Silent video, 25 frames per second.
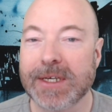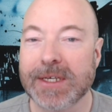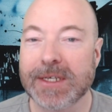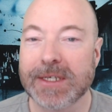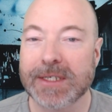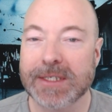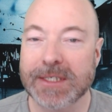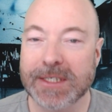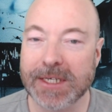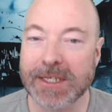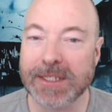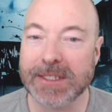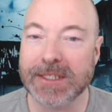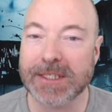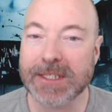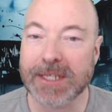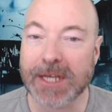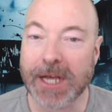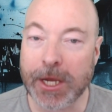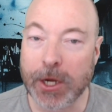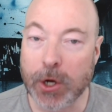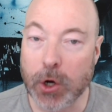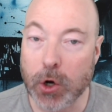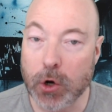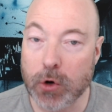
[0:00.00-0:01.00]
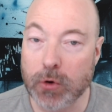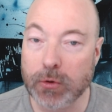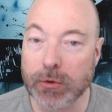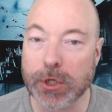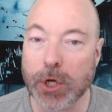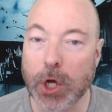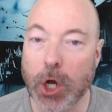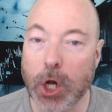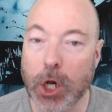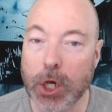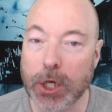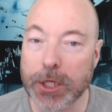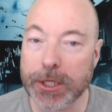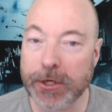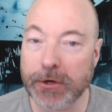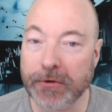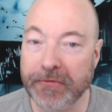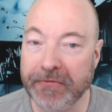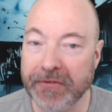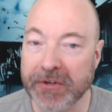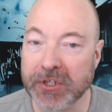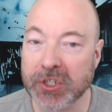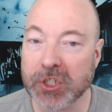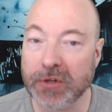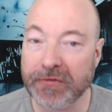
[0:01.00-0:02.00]
Since I own all the
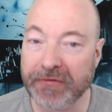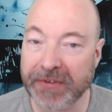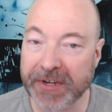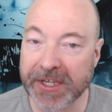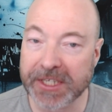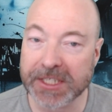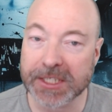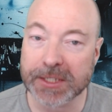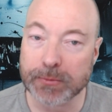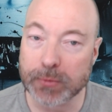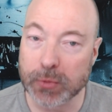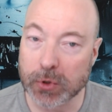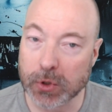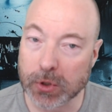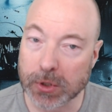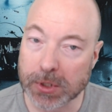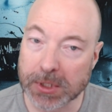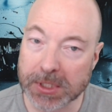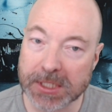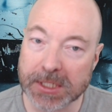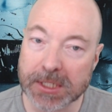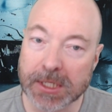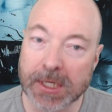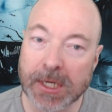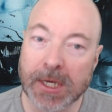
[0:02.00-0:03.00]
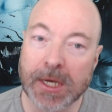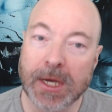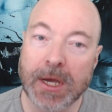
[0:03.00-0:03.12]
official Vaesen books,